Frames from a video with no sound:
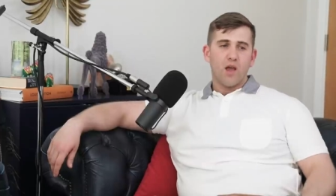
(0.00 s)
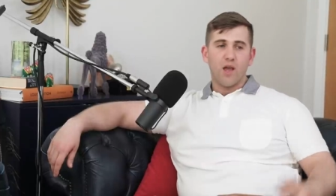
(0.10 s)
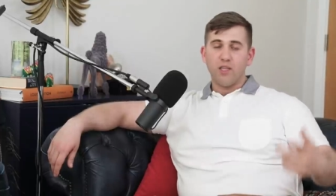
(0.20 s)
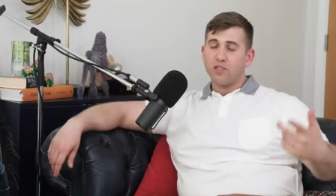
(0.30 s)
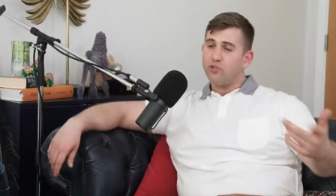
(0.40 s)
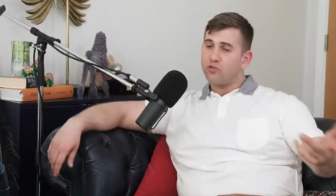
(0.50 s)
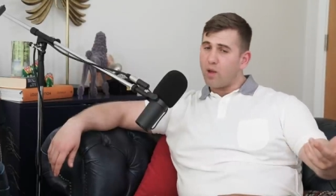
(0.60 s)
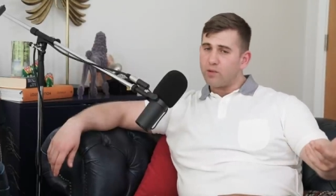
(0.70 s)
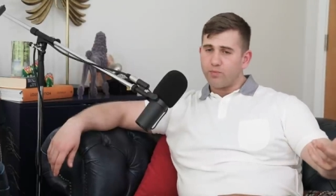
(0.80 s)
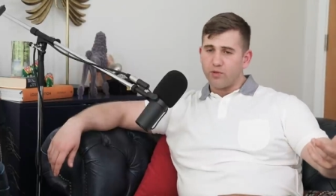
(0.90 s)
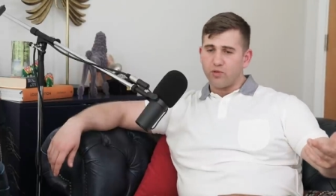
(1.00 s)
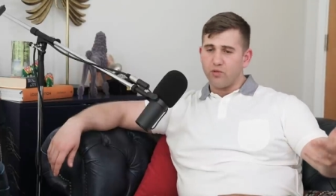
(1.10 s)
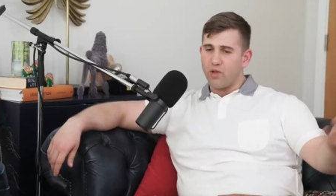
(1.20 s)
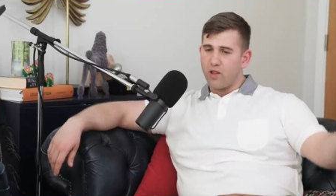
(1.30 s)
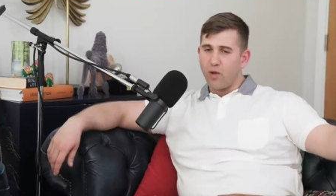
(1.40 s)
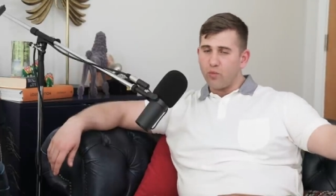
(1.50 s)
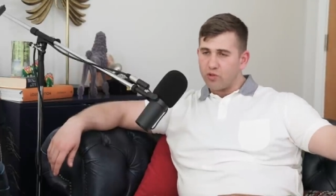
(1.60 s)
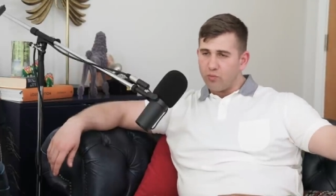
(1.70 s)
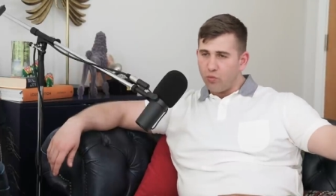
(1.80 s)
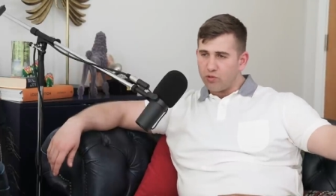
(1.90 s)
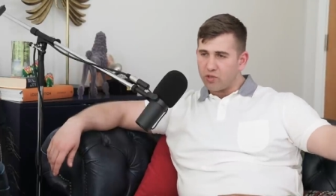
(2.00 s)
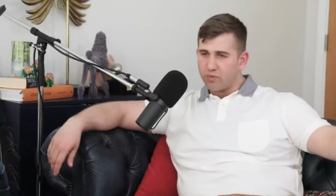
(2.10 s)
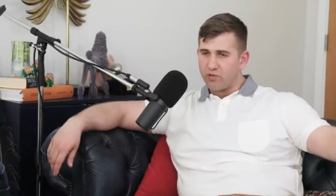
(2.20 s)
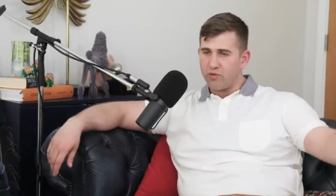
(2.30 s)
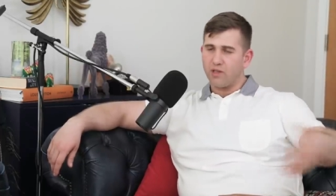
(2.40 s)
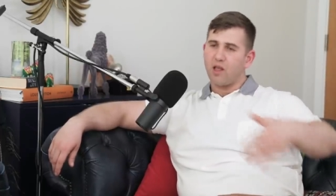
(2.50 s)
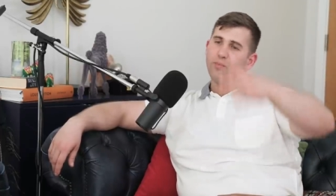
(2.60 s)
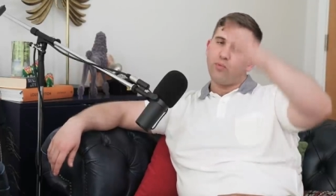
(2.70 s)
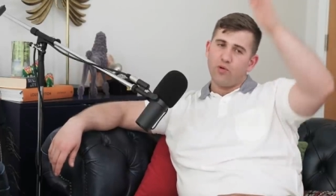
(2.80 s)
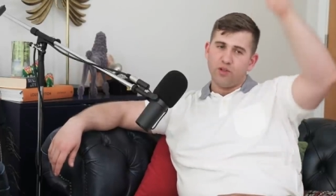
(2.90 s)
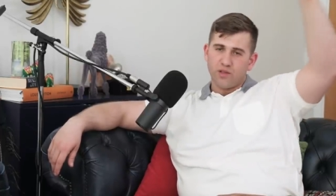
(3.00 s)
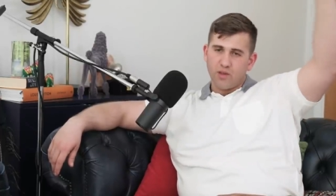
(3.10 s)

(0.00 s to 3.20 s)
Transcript: And he's in drums platoon. And I was in mortars platoon at that point,